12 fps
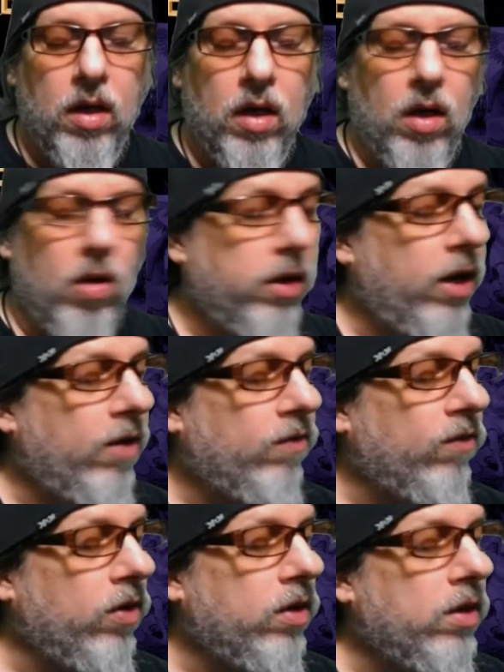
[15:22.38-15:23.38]
Okay,
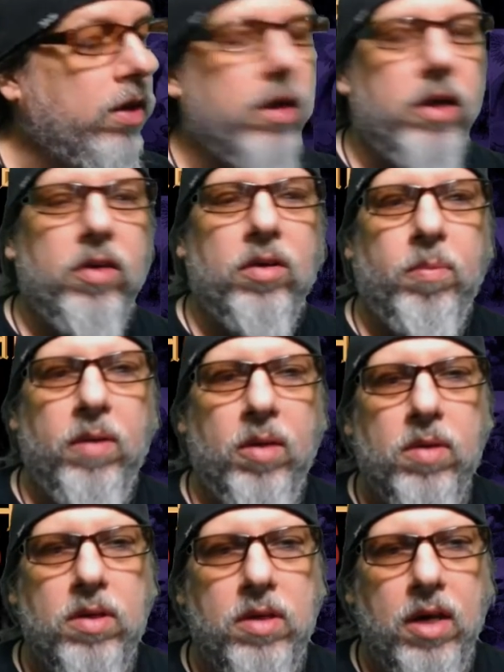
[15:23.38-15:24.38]
here's a big
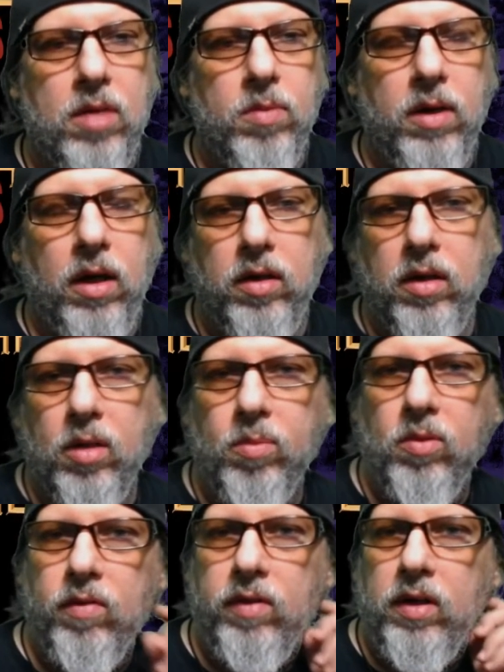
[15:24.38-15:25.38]
mistake. Because of the
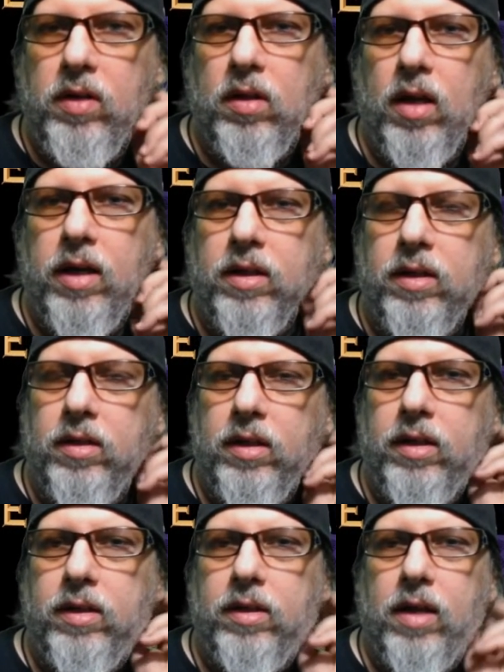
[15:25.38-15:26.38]
movies like The
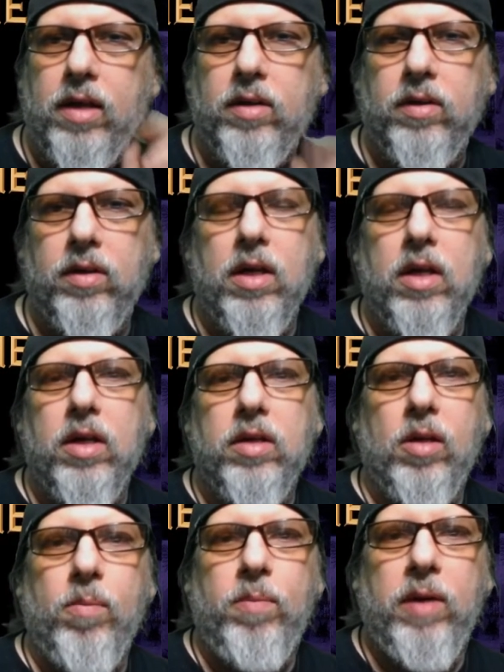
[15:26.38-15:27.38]
Sixth Sense,
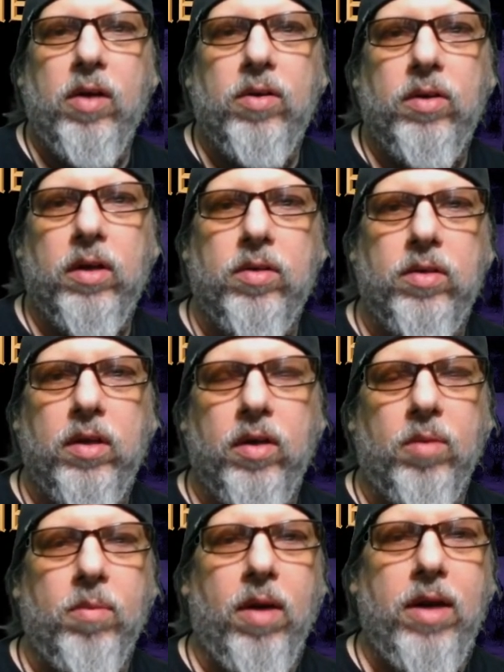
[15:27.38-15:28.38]
some parents are
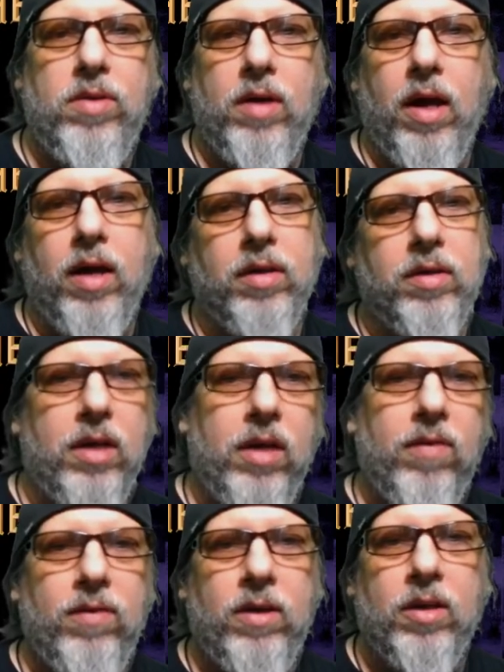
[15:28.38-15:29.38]
considering, my child's
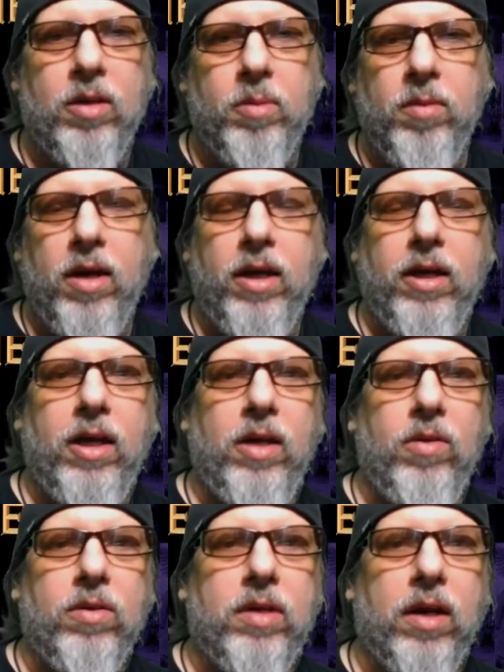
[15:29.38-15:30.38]
gifted. You remember that kid who
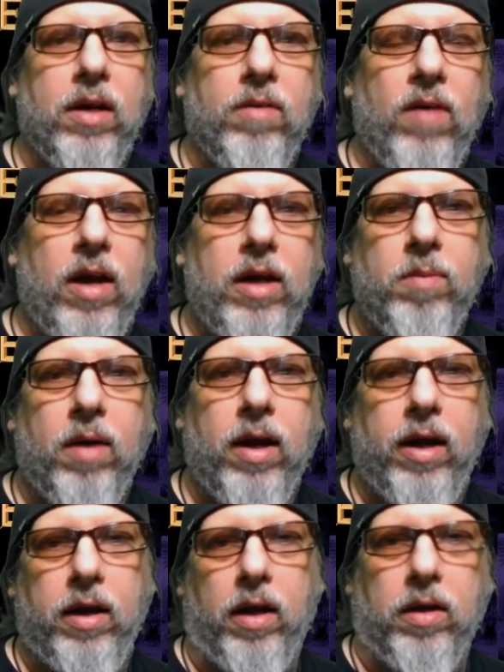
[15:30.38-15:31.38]
was terrified by
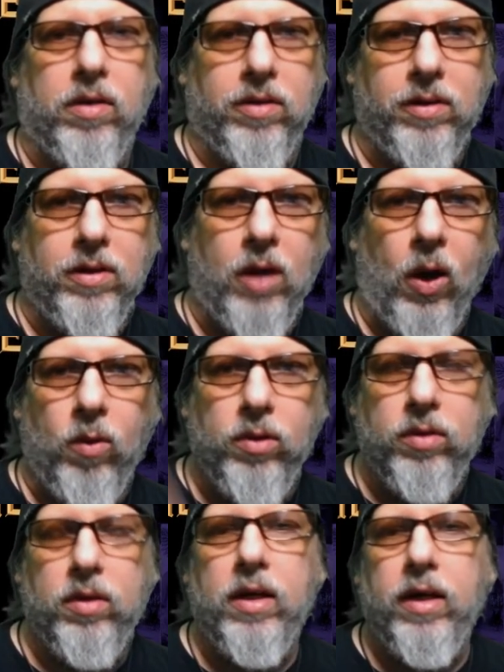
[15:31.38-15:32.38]
a
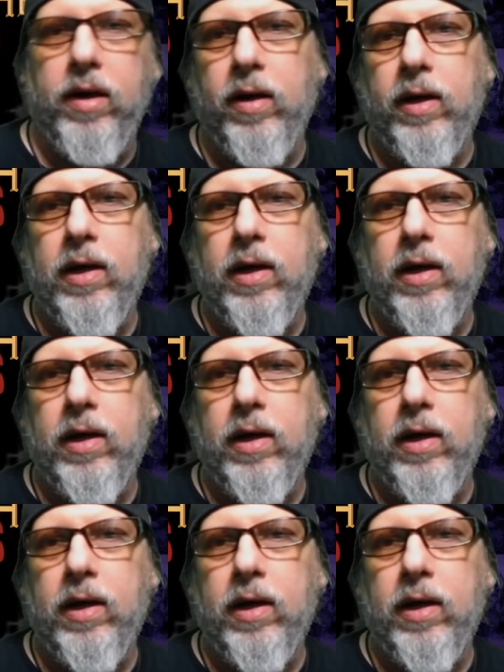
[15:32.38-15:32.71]
ghost in there?